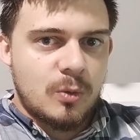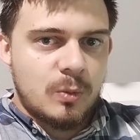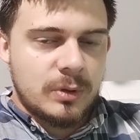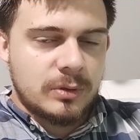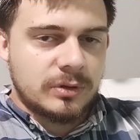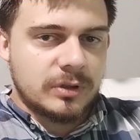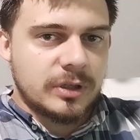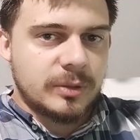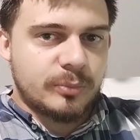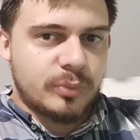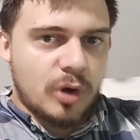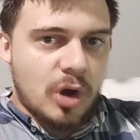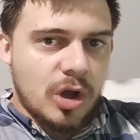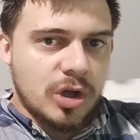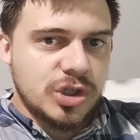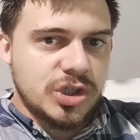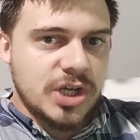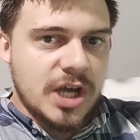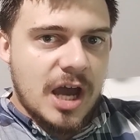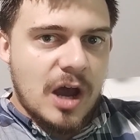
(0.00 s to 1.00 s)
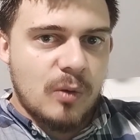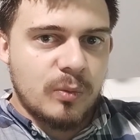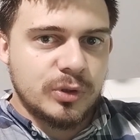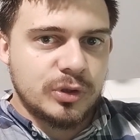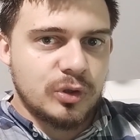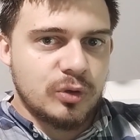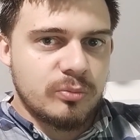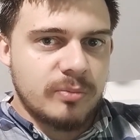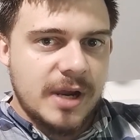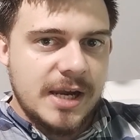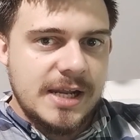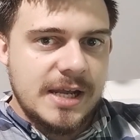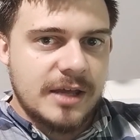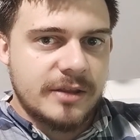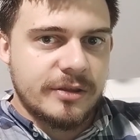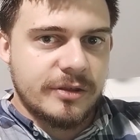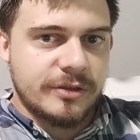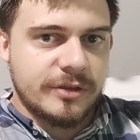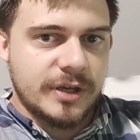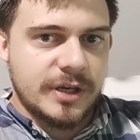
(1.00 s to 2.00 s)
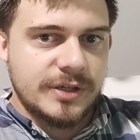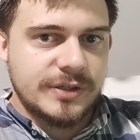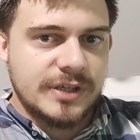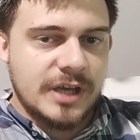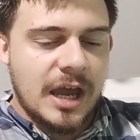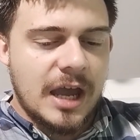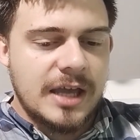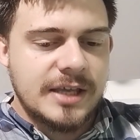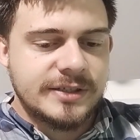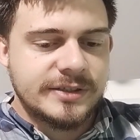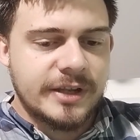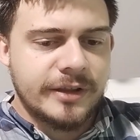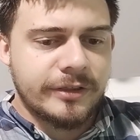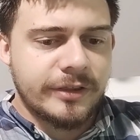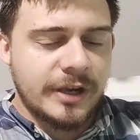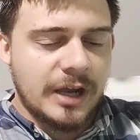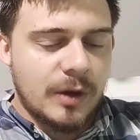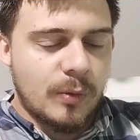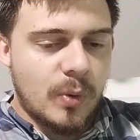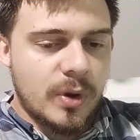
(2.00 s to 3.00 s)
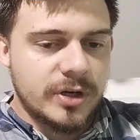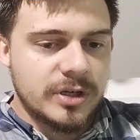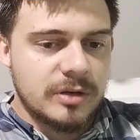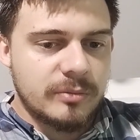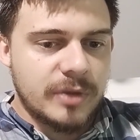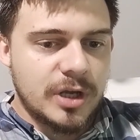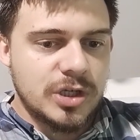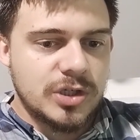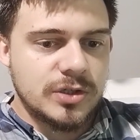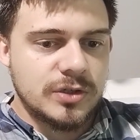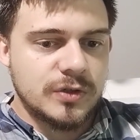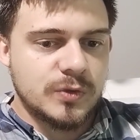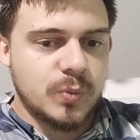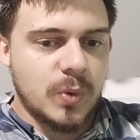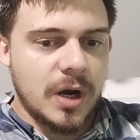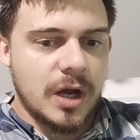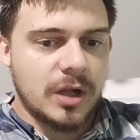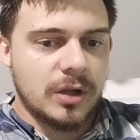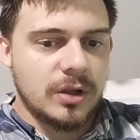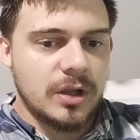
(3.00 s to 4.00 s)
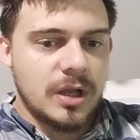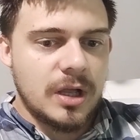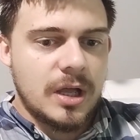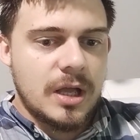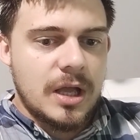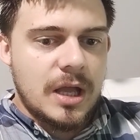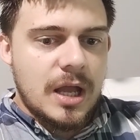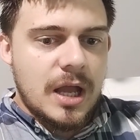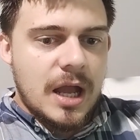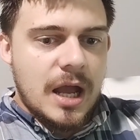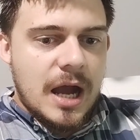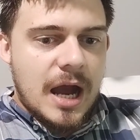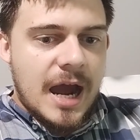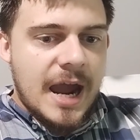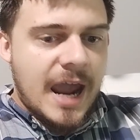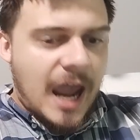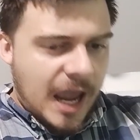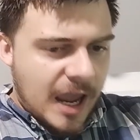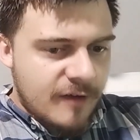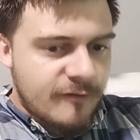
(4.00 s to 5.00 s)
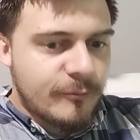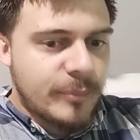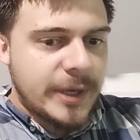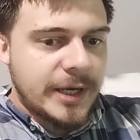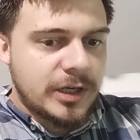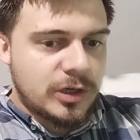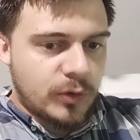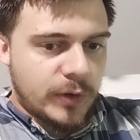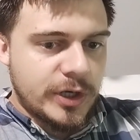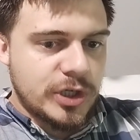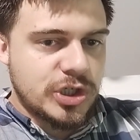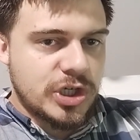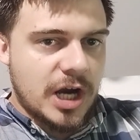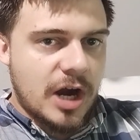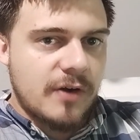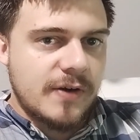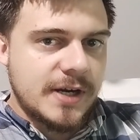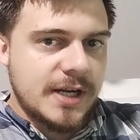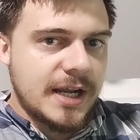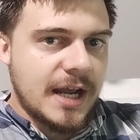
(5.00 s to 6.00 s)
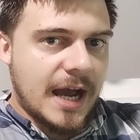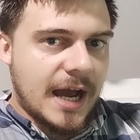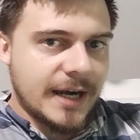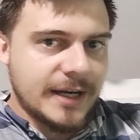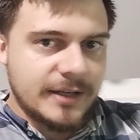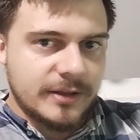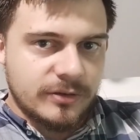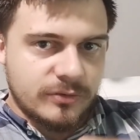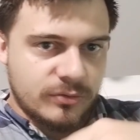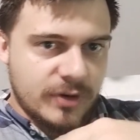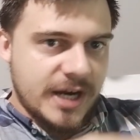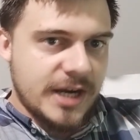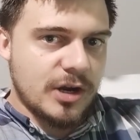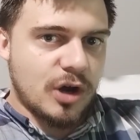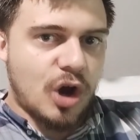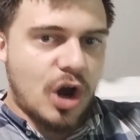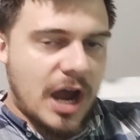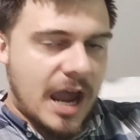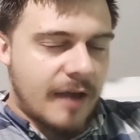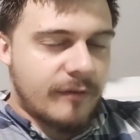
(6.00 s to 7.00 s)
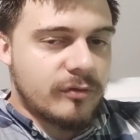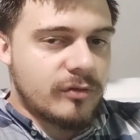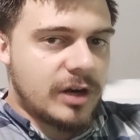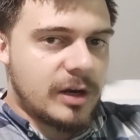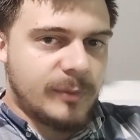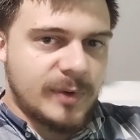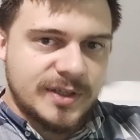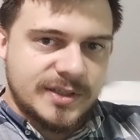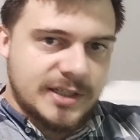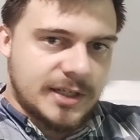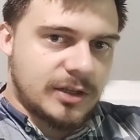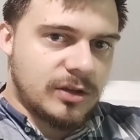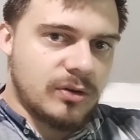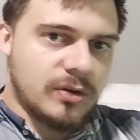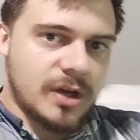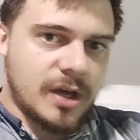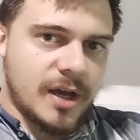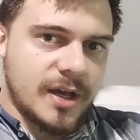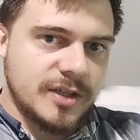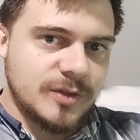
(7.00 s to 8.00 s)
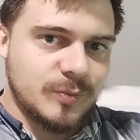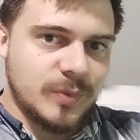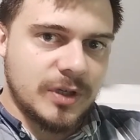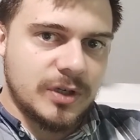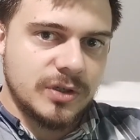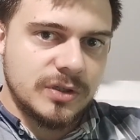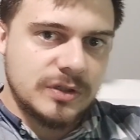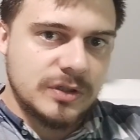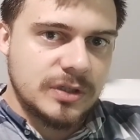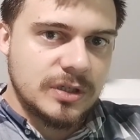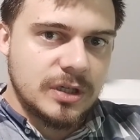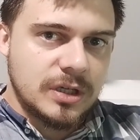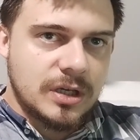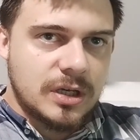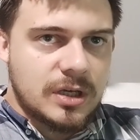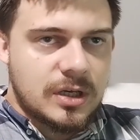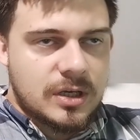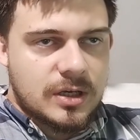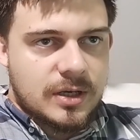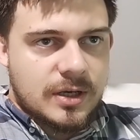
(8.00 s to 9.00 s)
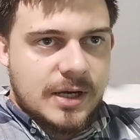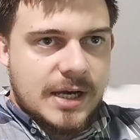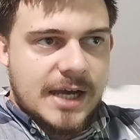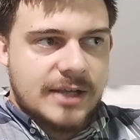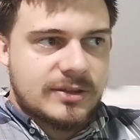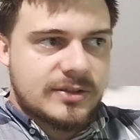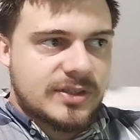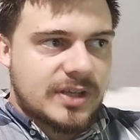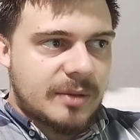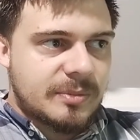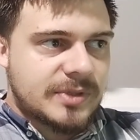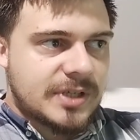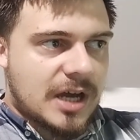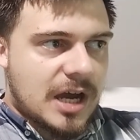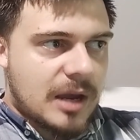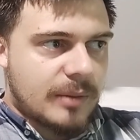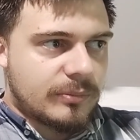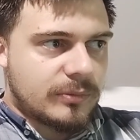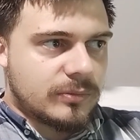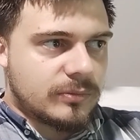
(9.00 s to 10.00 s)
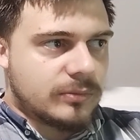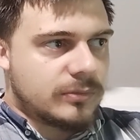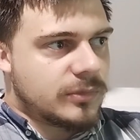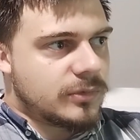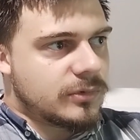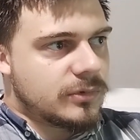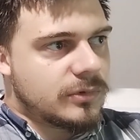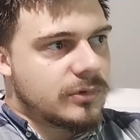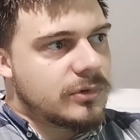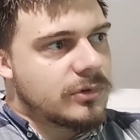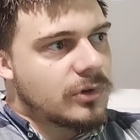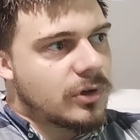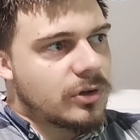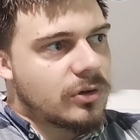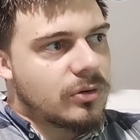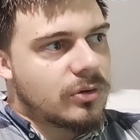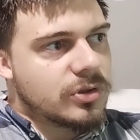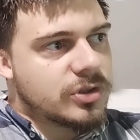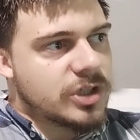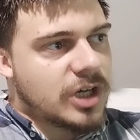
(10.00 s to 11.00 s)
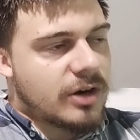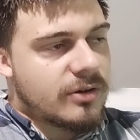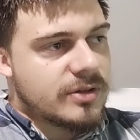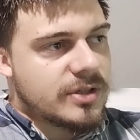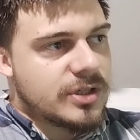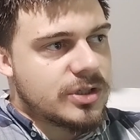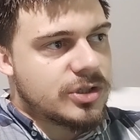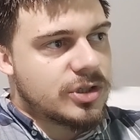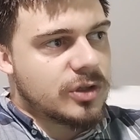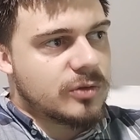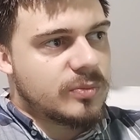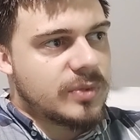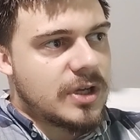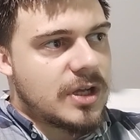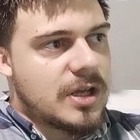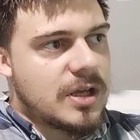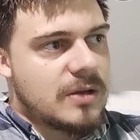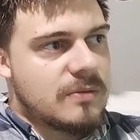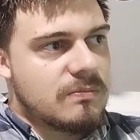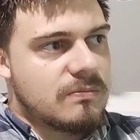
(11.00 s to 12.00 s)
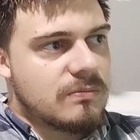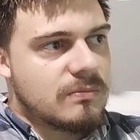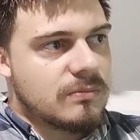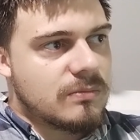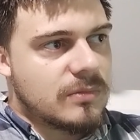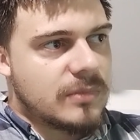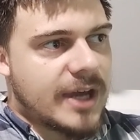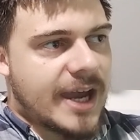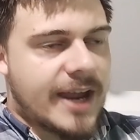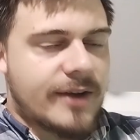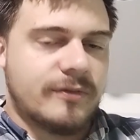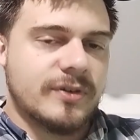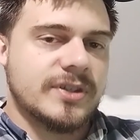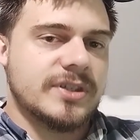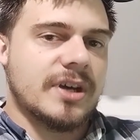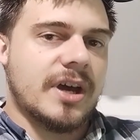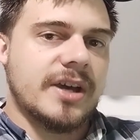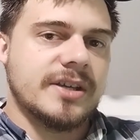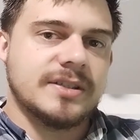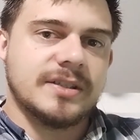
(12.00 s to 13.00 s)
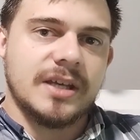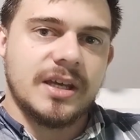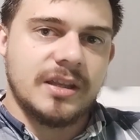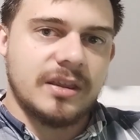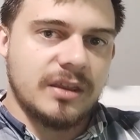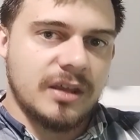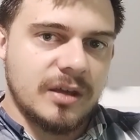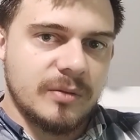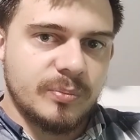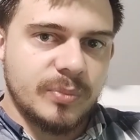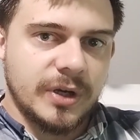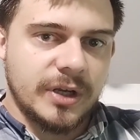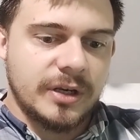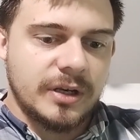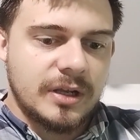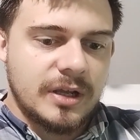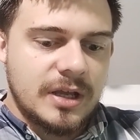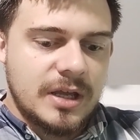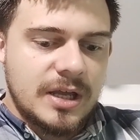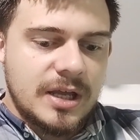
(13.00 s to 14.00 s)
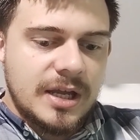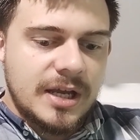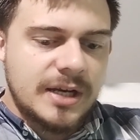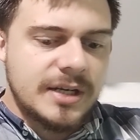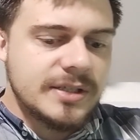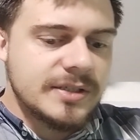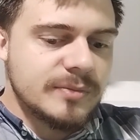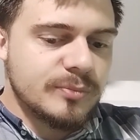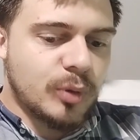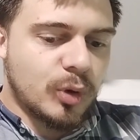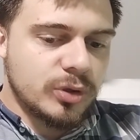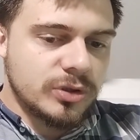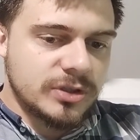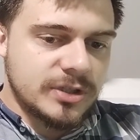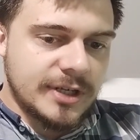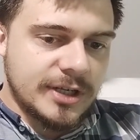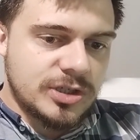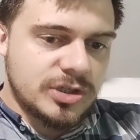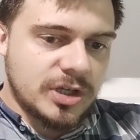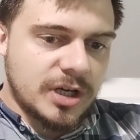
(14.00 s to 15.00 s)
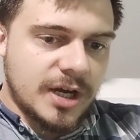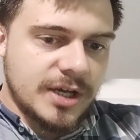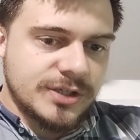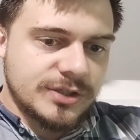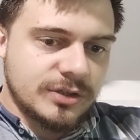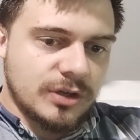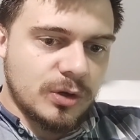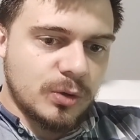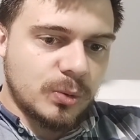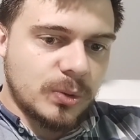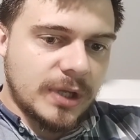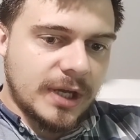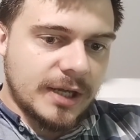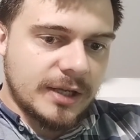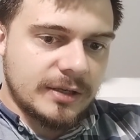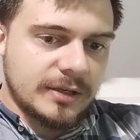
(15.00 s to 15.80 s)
branch out. We'll do many other things. It's another thing I wanted to mention as well. I have been doing charity under the radar. I haven't really been telling you guys, because at the same time, not all charities should be advertised, I think, but it is important to let you guys know that